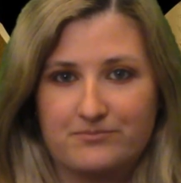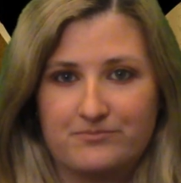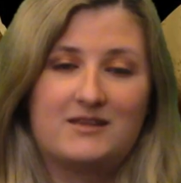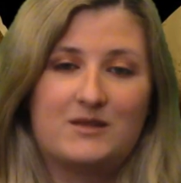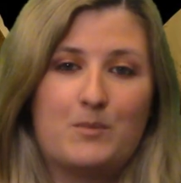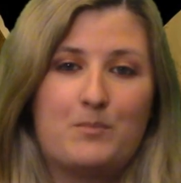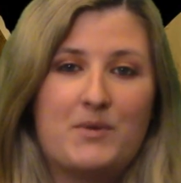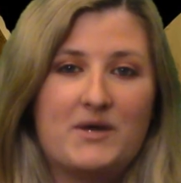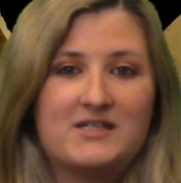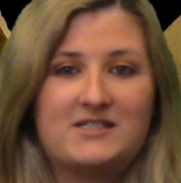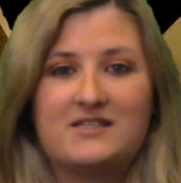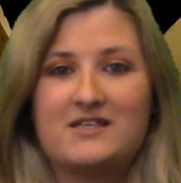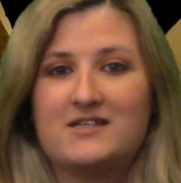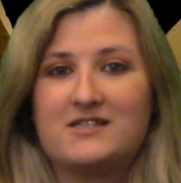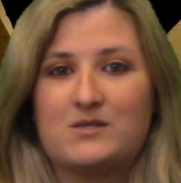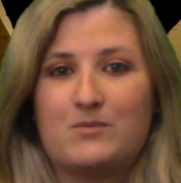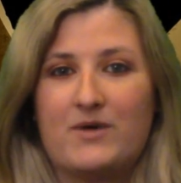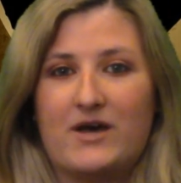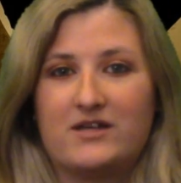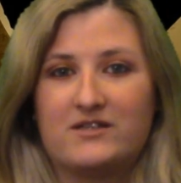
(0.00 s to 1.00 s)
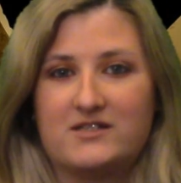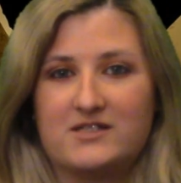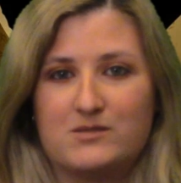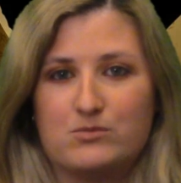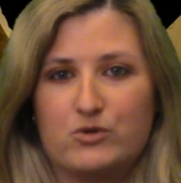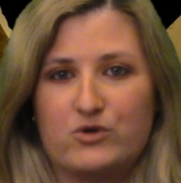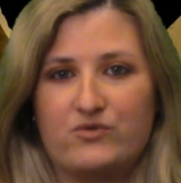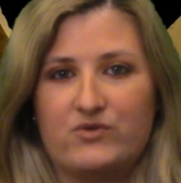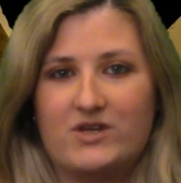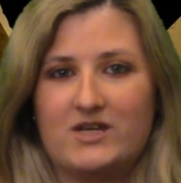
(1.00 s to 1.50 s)
The best things about
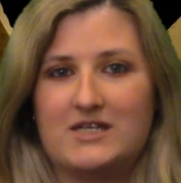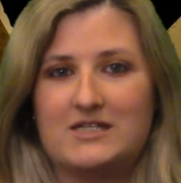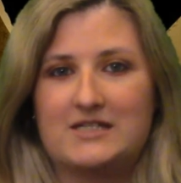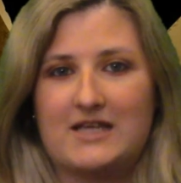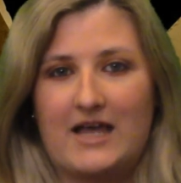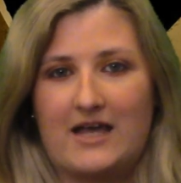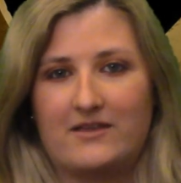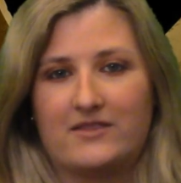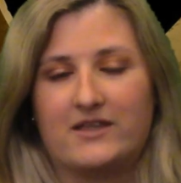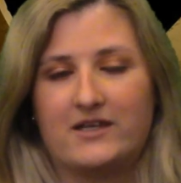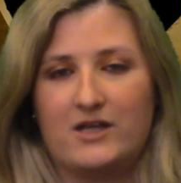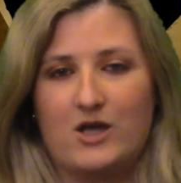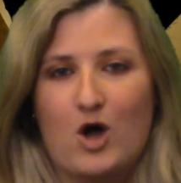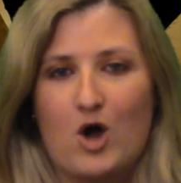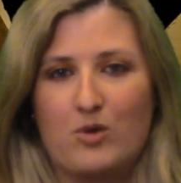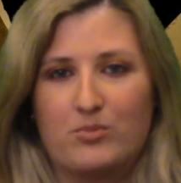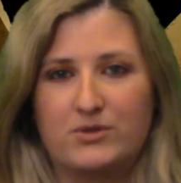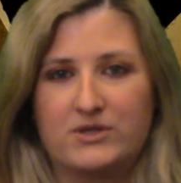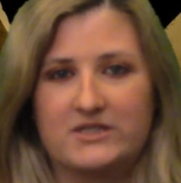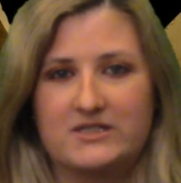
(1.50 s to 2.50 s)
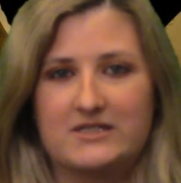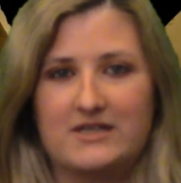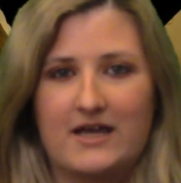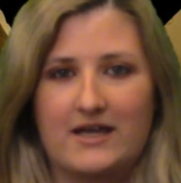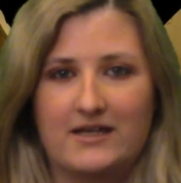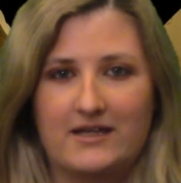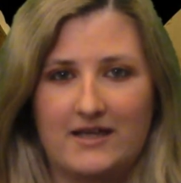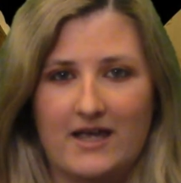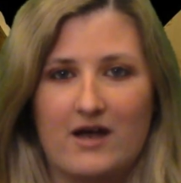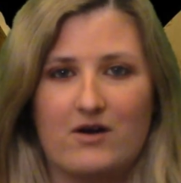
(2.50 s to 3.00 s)
this movie is Anthony Hopkins
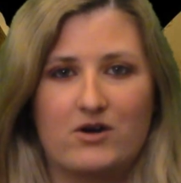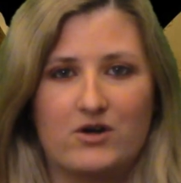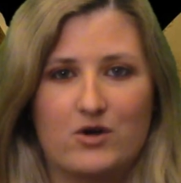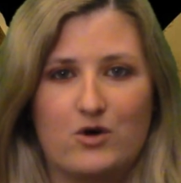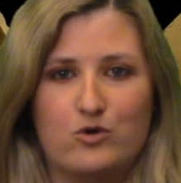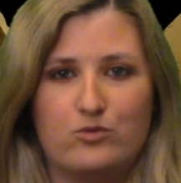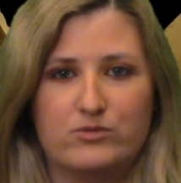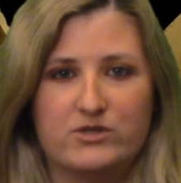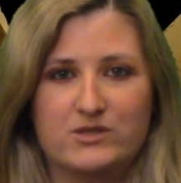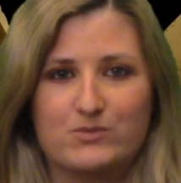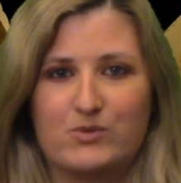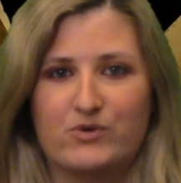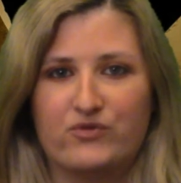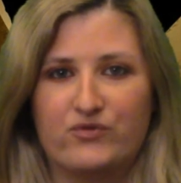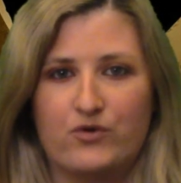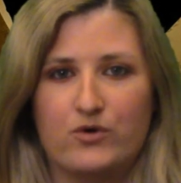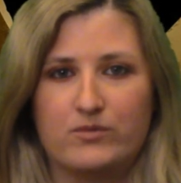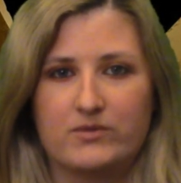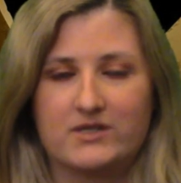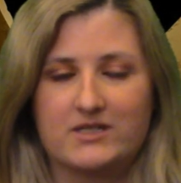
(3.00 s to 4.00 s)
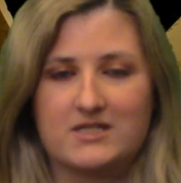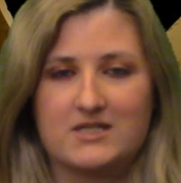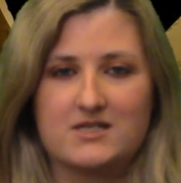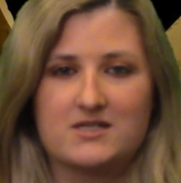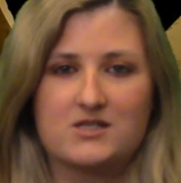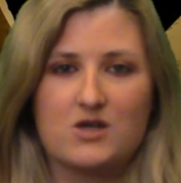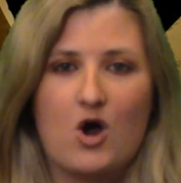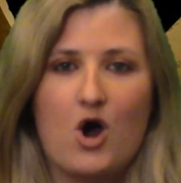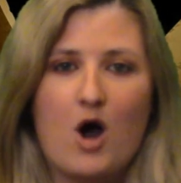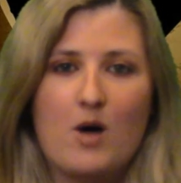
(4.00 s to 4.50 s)
and Gary Oldman's
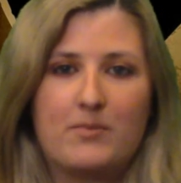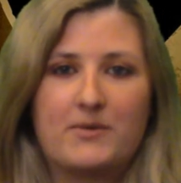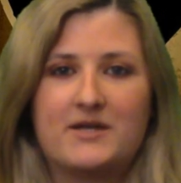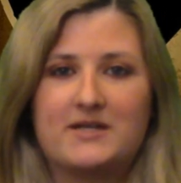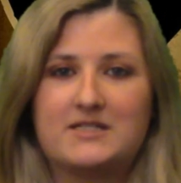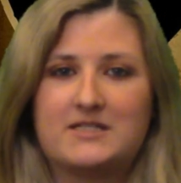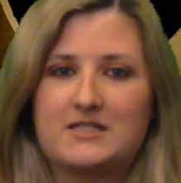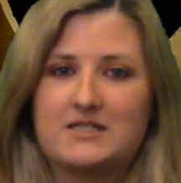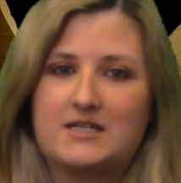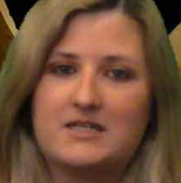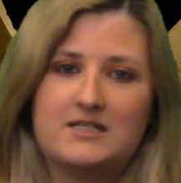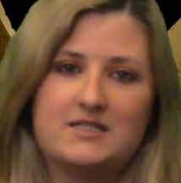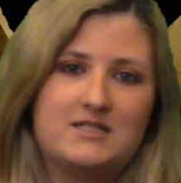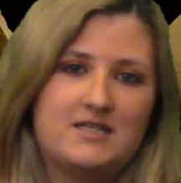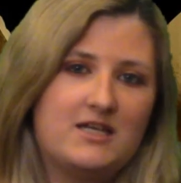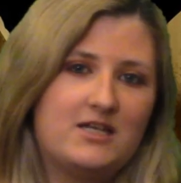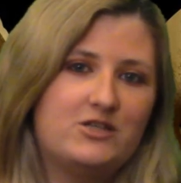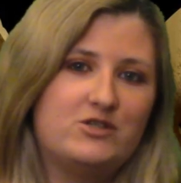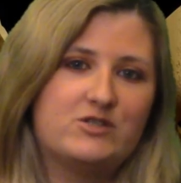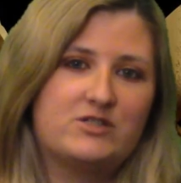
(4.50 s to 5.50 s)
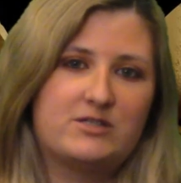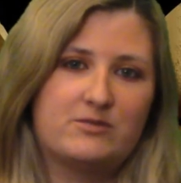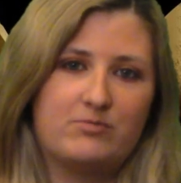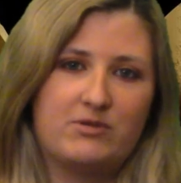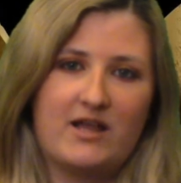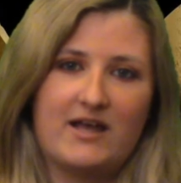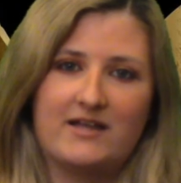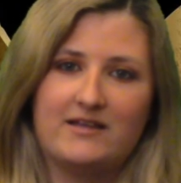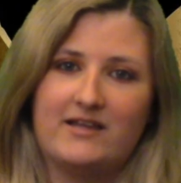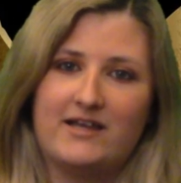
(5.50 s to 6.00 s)
performances. Hopkins continues to
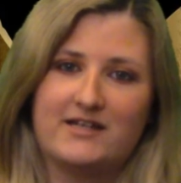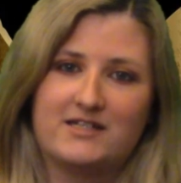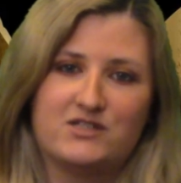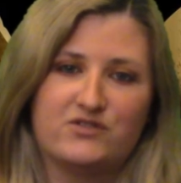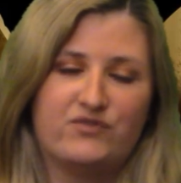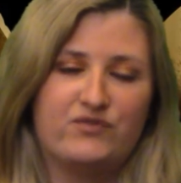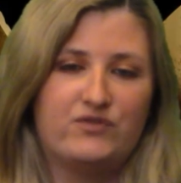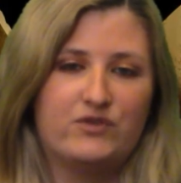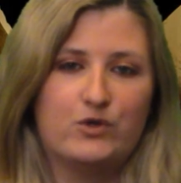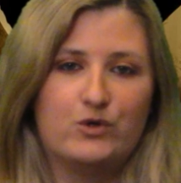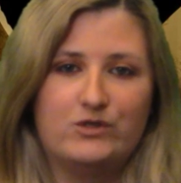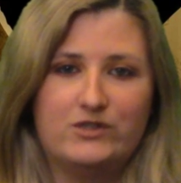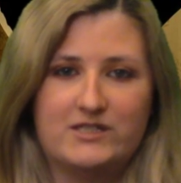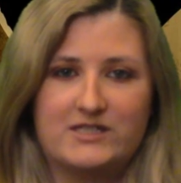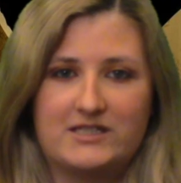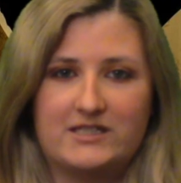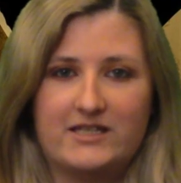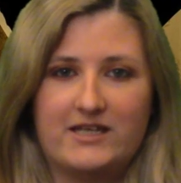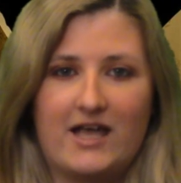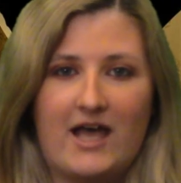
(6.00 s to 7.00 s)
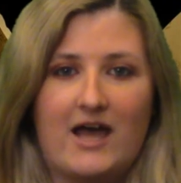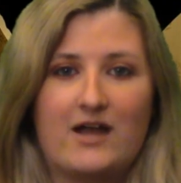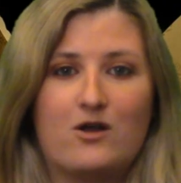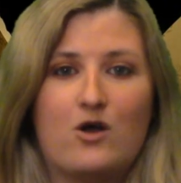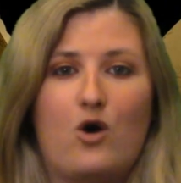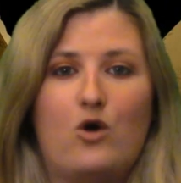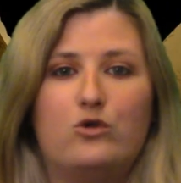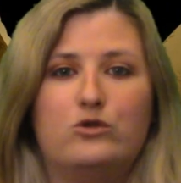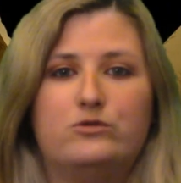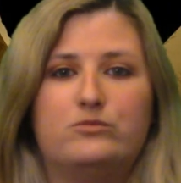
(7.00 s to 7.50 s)
play Lecter flawlessly, and
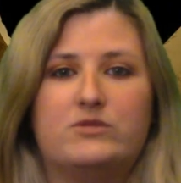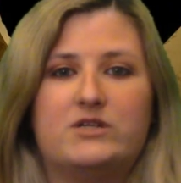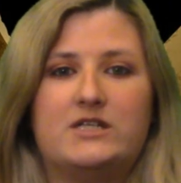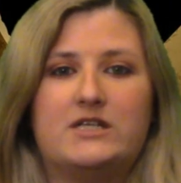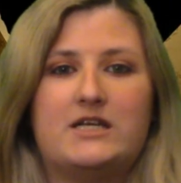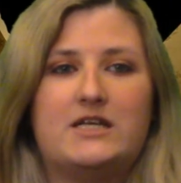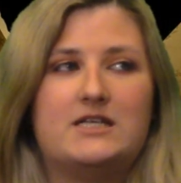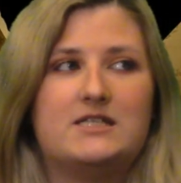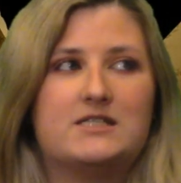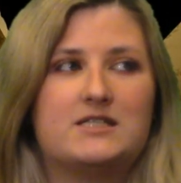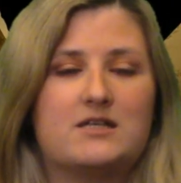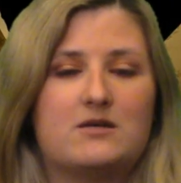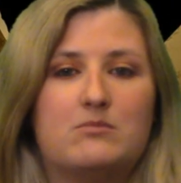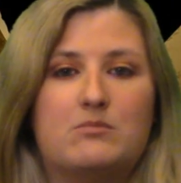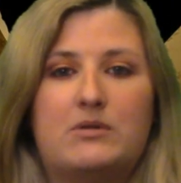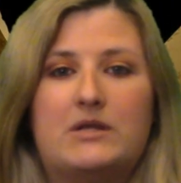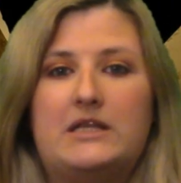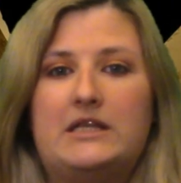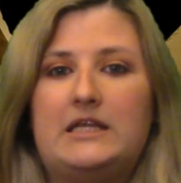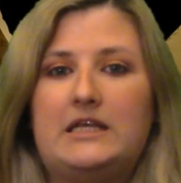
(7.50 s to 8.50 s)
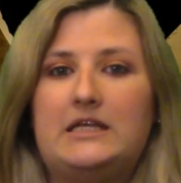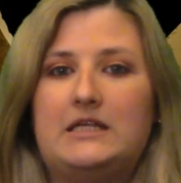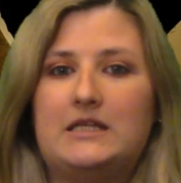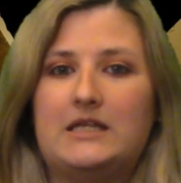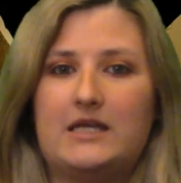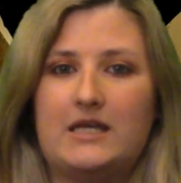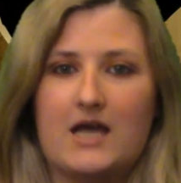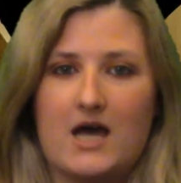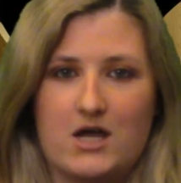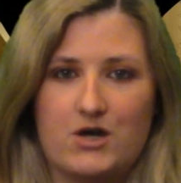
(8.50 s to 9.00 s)
Oldman is
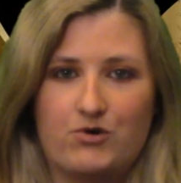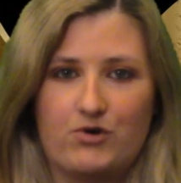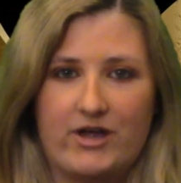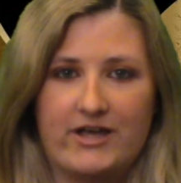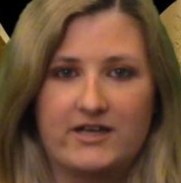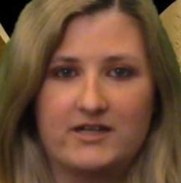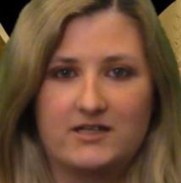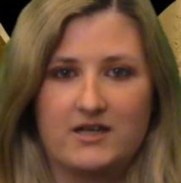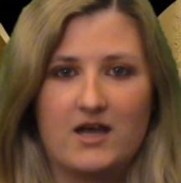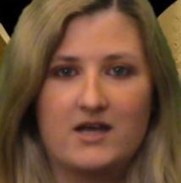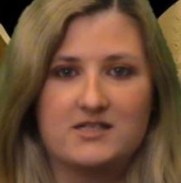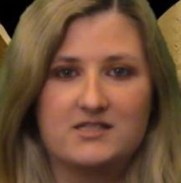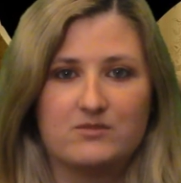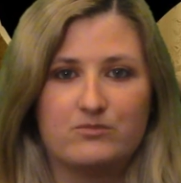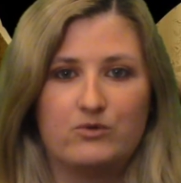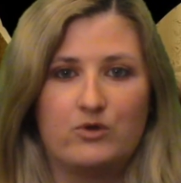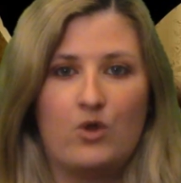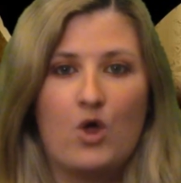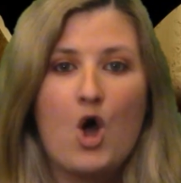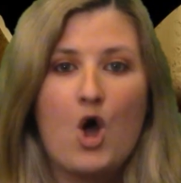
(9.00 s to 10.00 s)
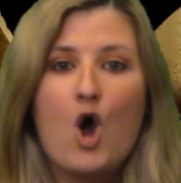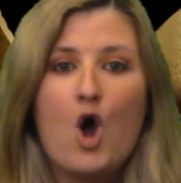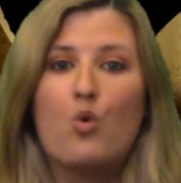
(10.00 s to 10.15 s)
completely unrecognizable.